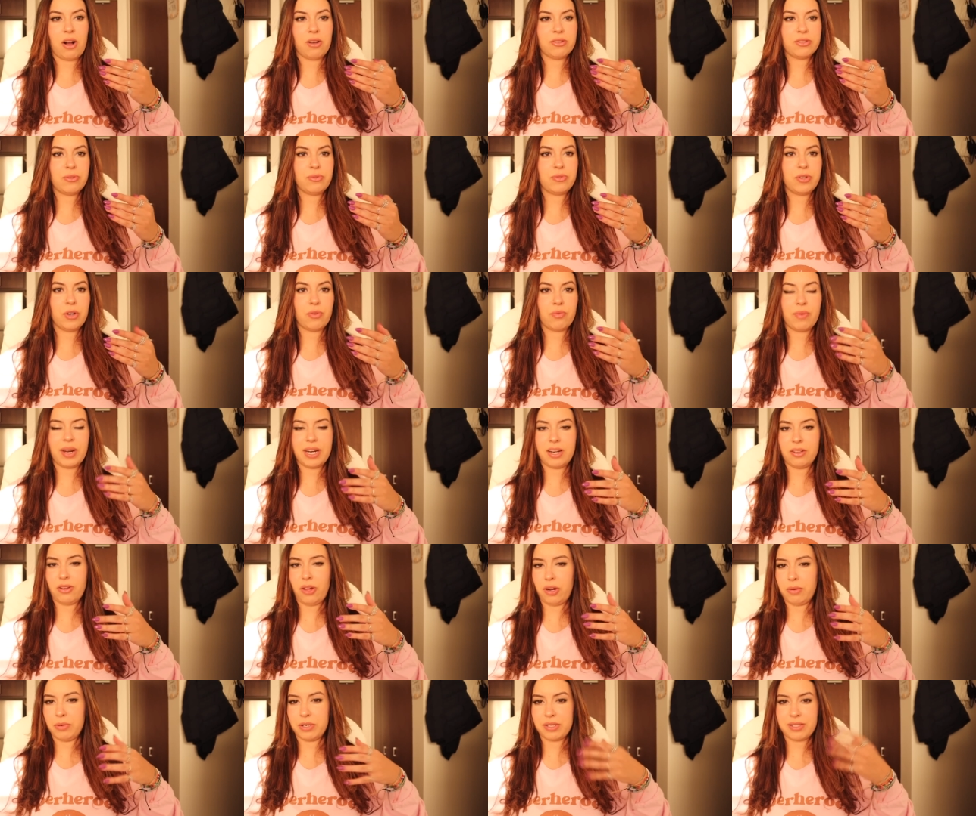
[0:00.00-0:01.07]
also don't rate a
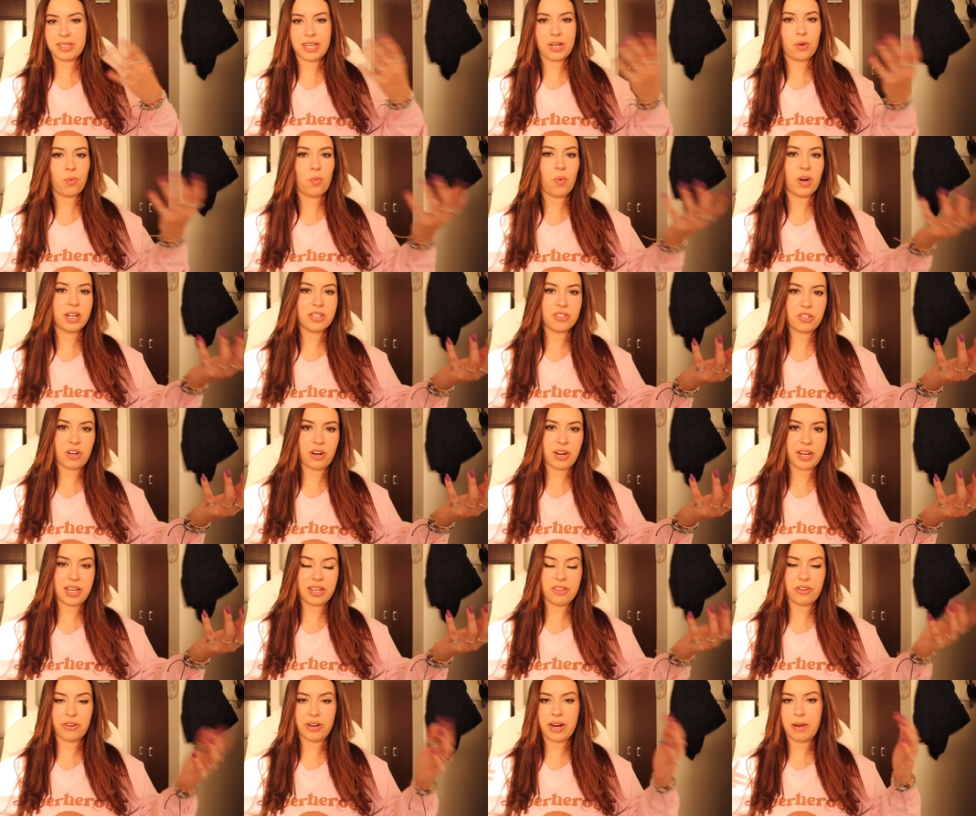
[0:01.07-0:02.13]
lot of books like one star
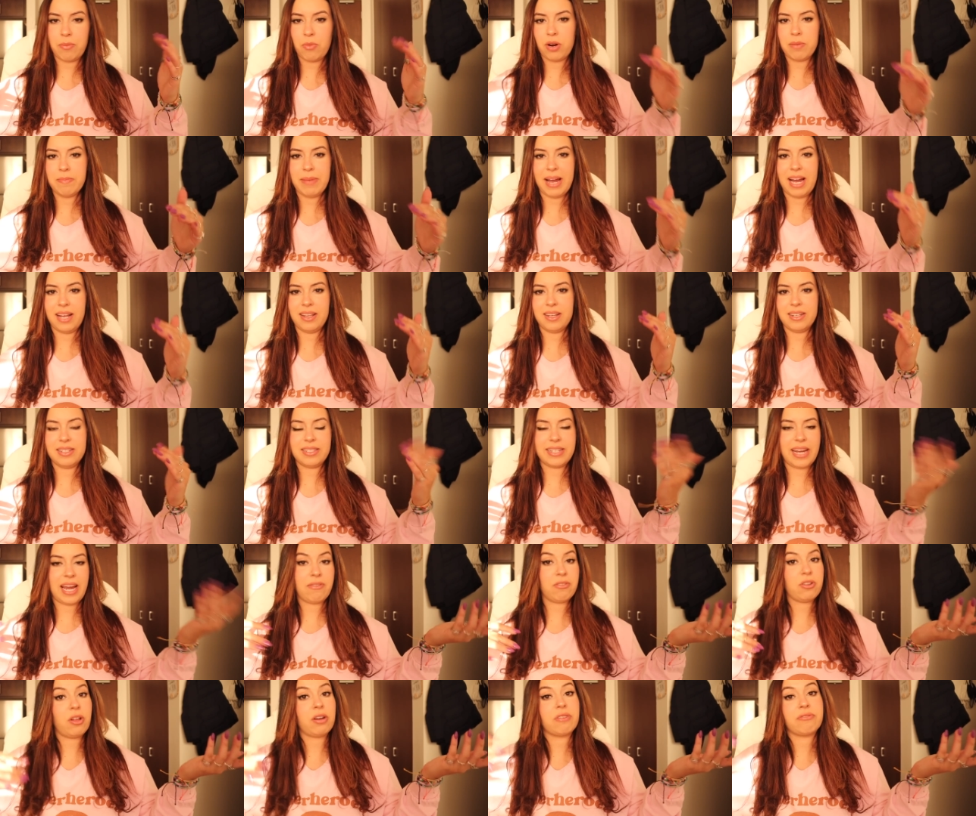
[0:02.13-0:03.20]
either. I'm more balanced. I
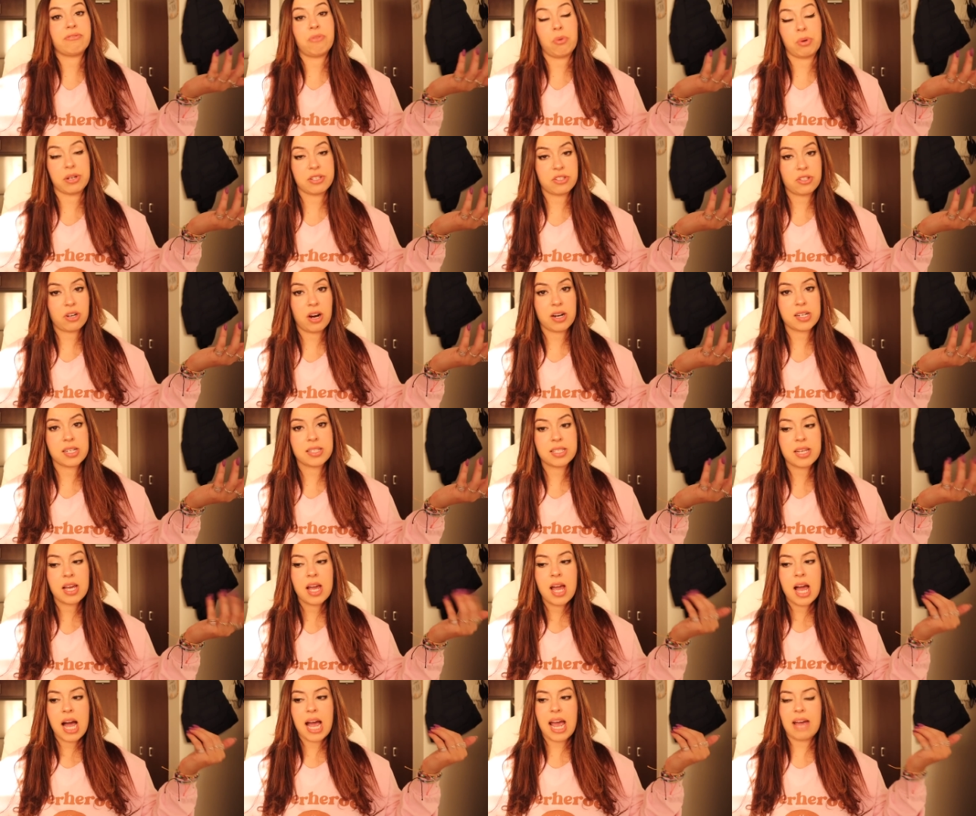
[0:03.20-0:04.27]
have a lot of four stars.
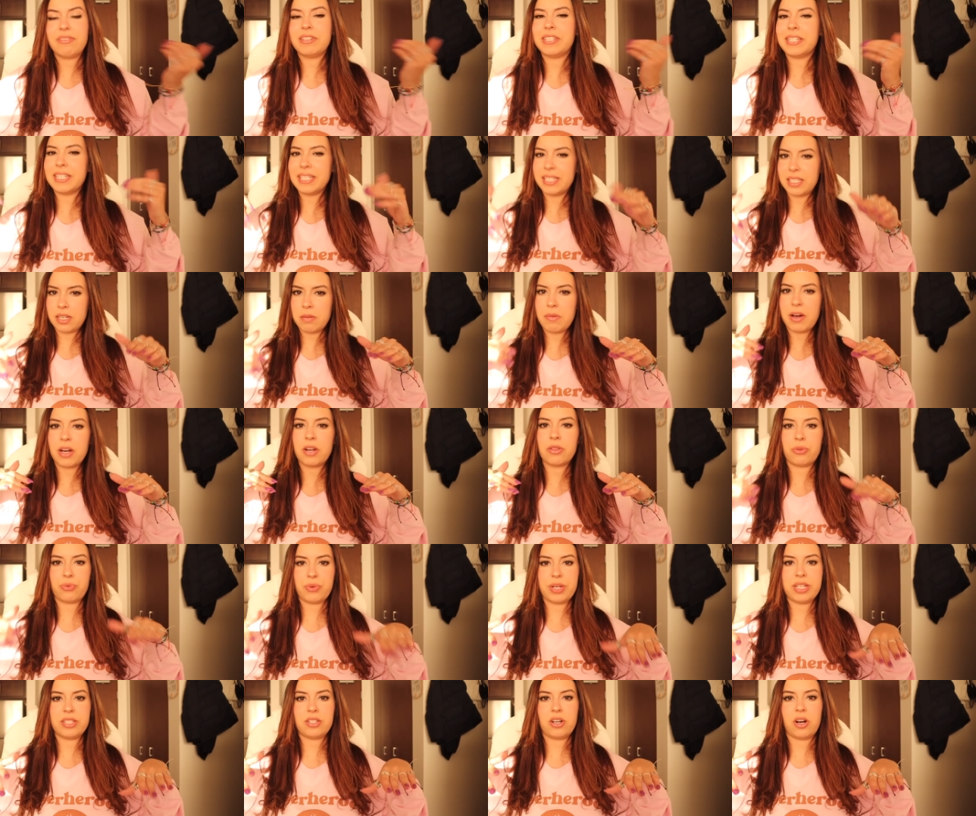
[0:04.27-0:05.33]
I have a decent amount of
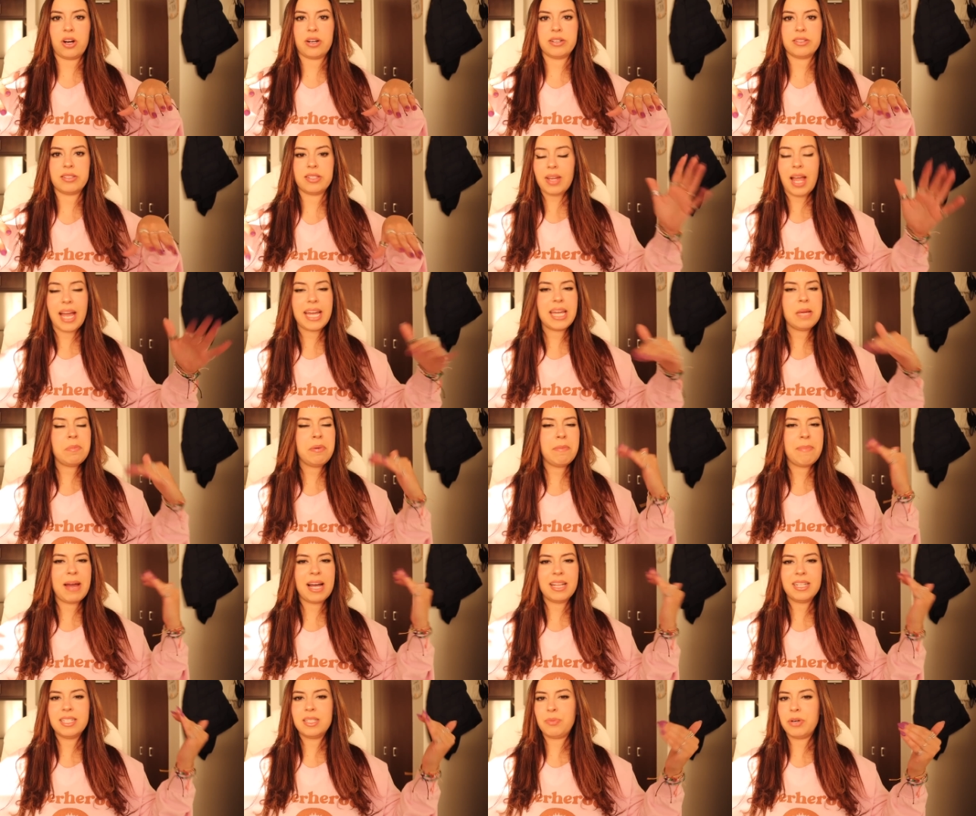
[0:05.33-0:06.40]
three stars. I keep a
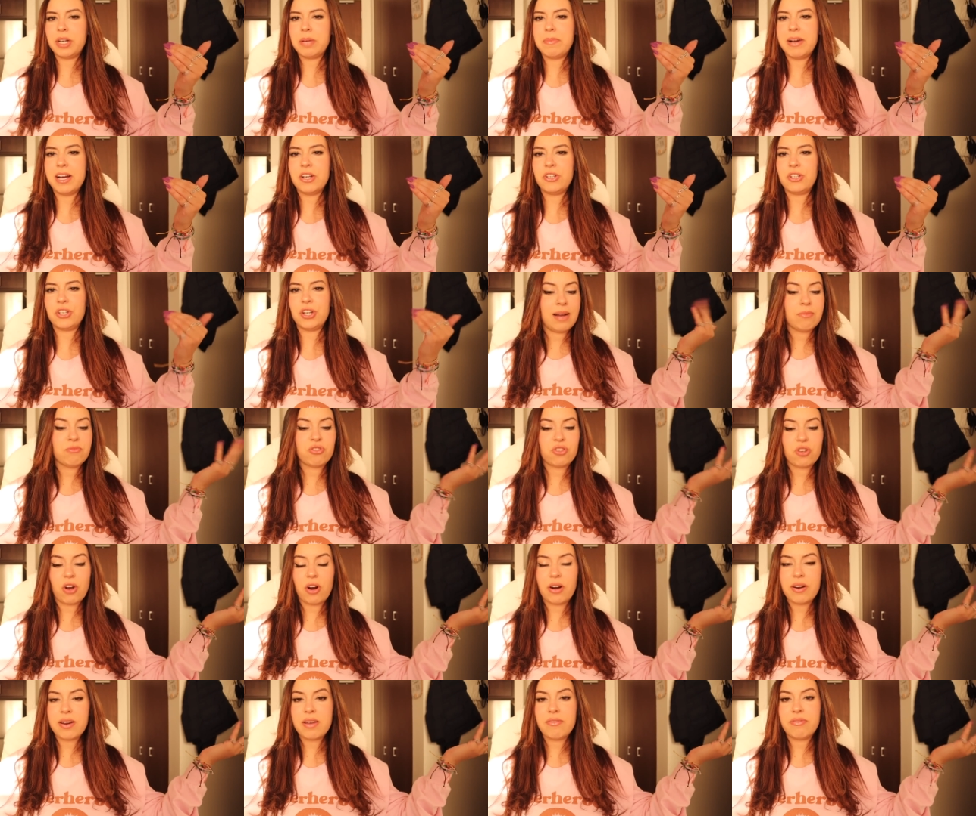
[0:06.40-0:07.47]
balance pretty much. I'm
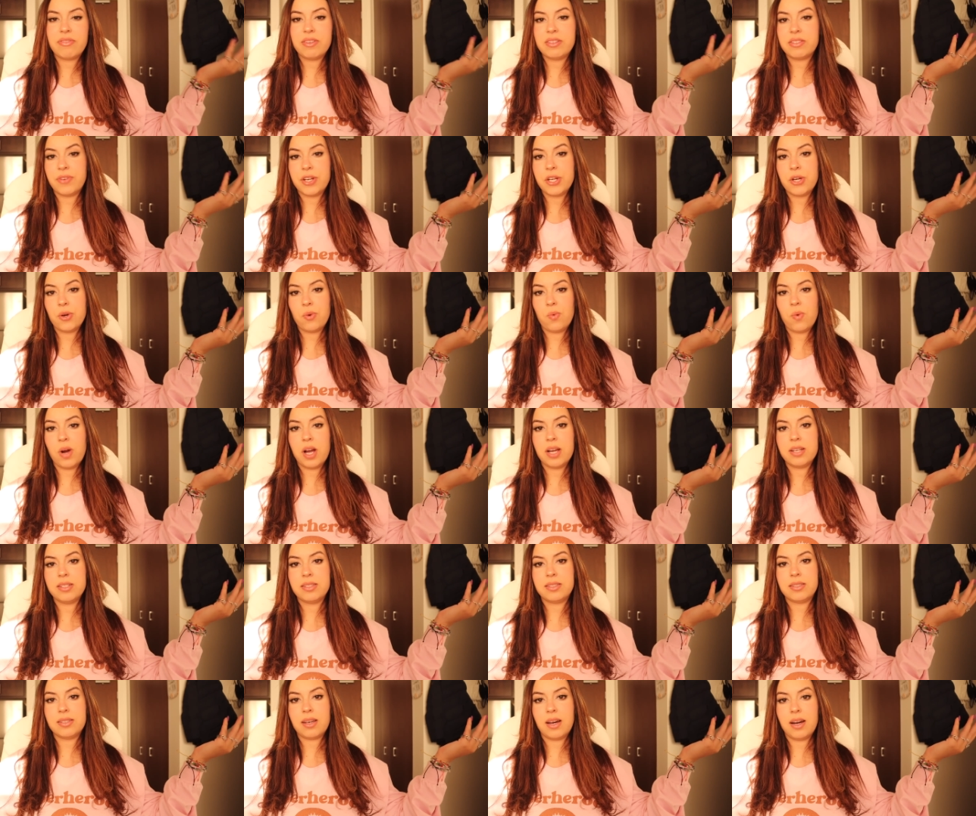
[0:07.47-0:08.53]
sorry if this video
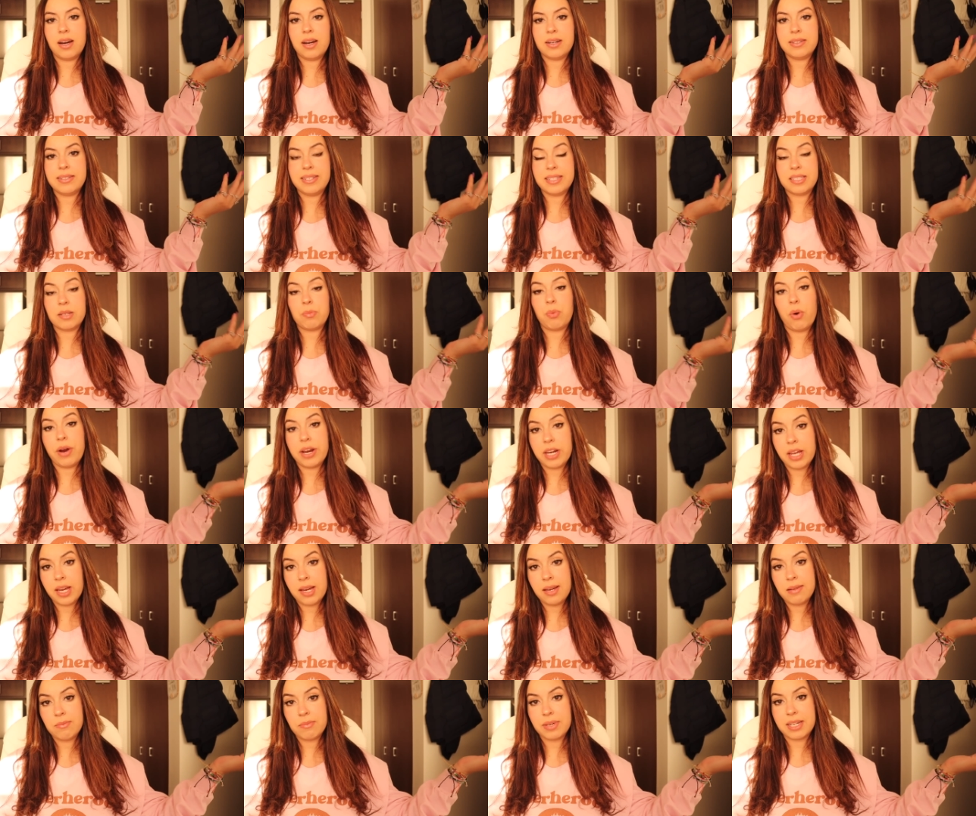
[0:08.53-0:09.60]
was uh,
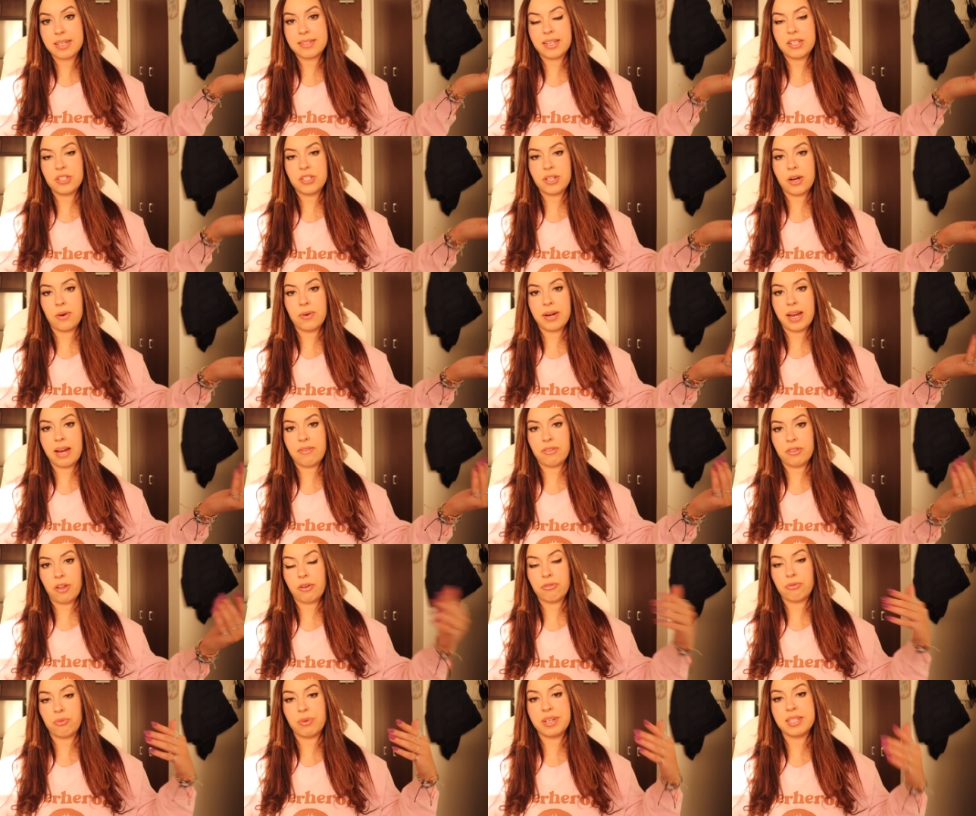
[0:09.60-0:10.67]
disappointing because I don't have a
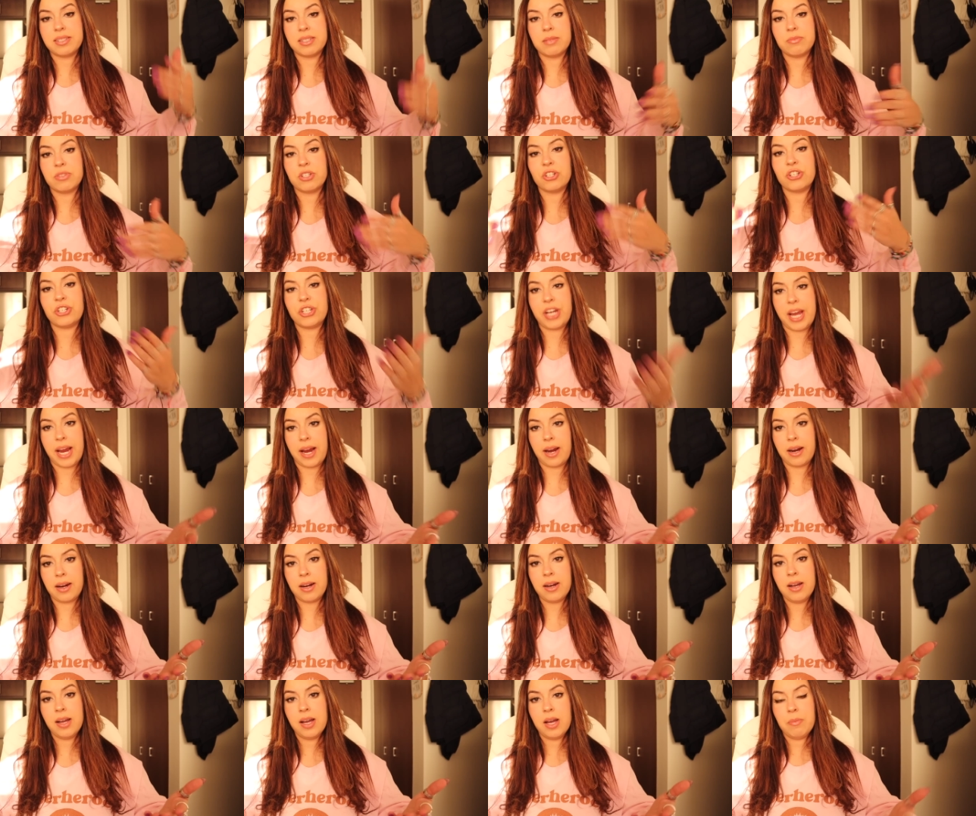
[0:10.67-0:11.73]
lot of wisdom to
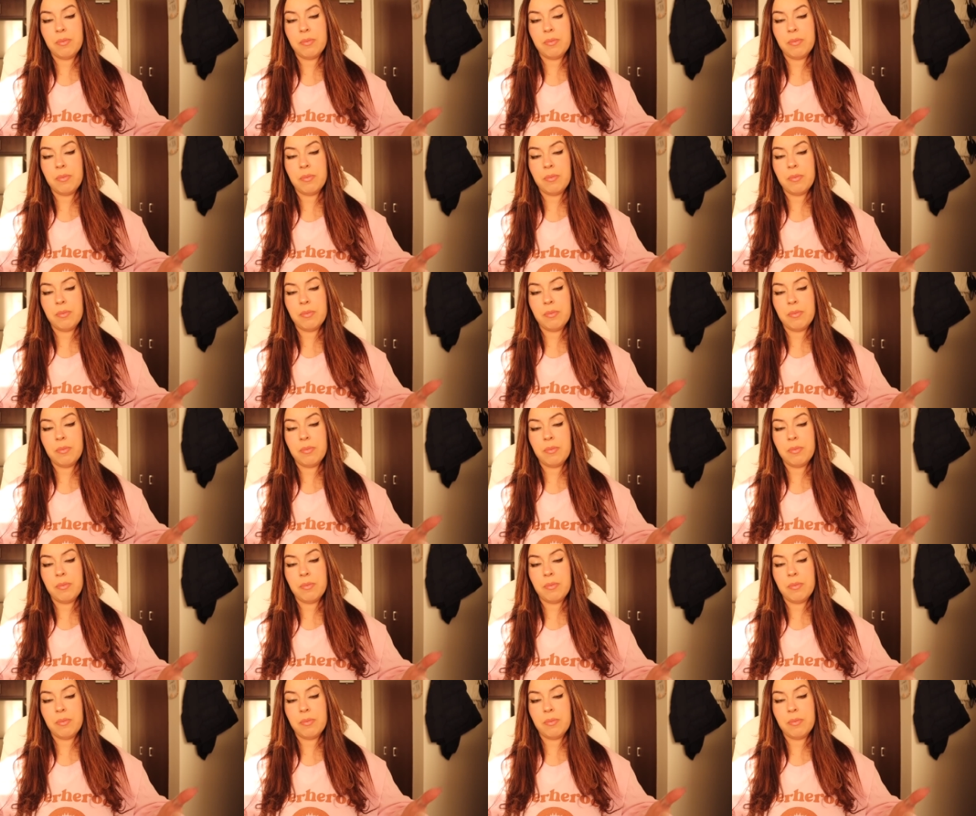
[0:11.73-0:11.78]
share,